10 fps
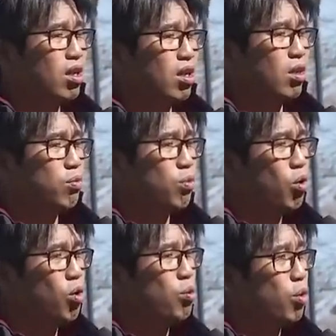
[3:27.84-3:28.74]
a
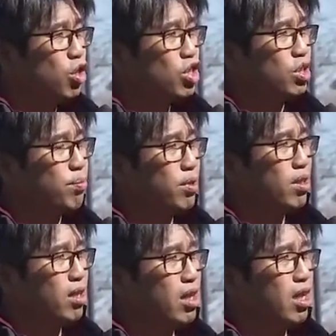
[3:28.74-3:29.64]
raw worship
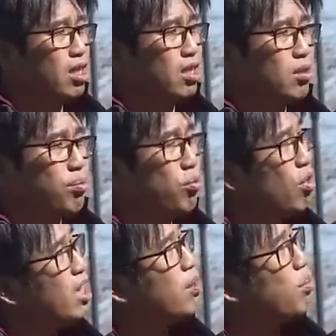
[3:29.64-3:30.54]
and
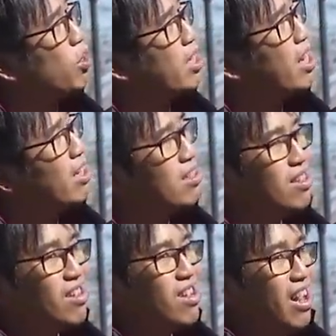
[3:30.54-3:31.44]
prayer broke out.
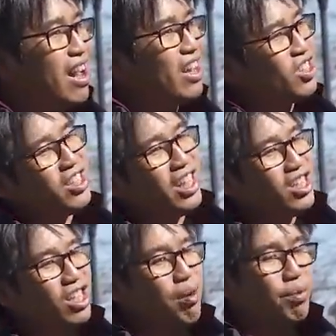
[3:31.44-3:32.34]
I actually
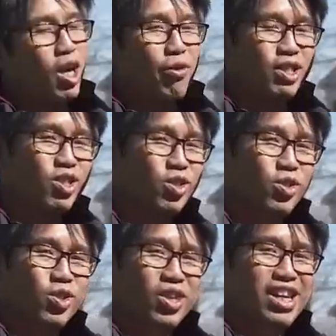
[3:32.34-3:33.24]
ended up going
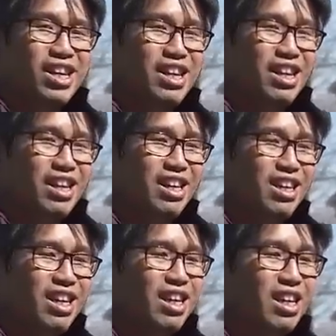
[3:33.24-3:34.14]
to
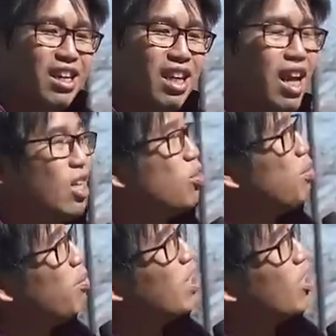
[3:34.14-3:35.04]
a classroom
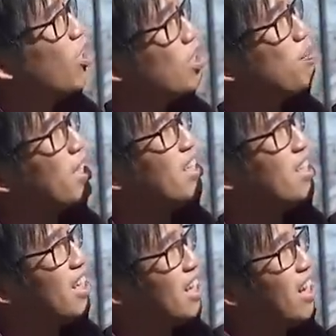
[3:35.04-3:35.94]
at 1 o'clock to begin
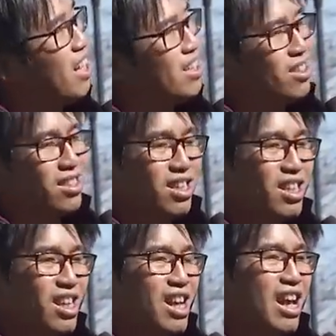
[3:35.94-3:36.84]
a class.
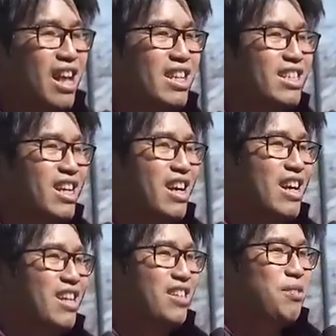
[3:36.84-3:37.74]
Mm-hmm.
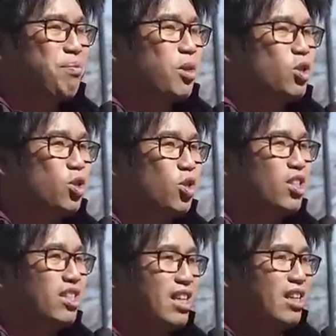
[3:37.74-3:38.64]
And
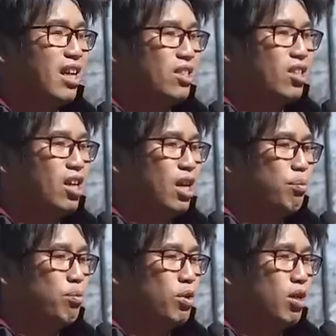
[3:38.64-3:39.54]
students at that
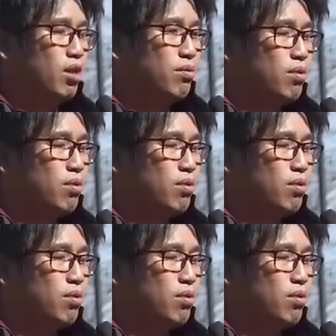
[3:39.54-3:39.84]
time were